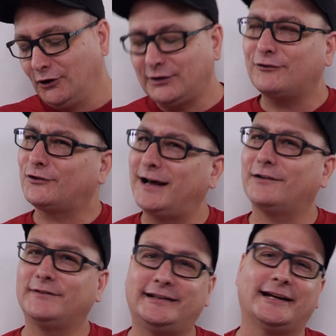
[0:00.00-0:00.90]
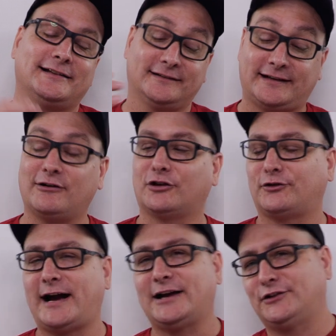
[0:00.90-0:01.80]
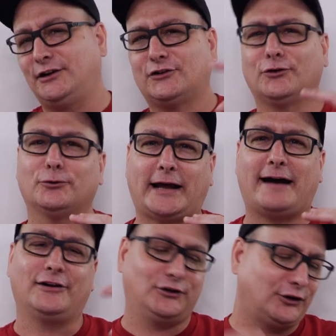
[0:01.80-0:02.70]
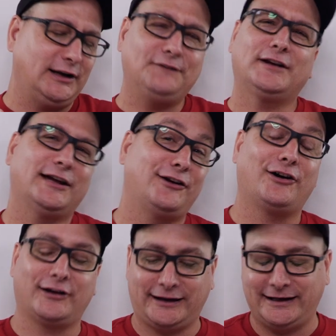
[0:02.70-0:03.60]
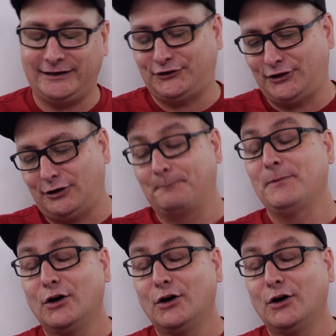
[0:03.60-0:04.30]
That was kind of ridiculous how it crashed. Then it sold out and you couldn't even get on to get it, you know?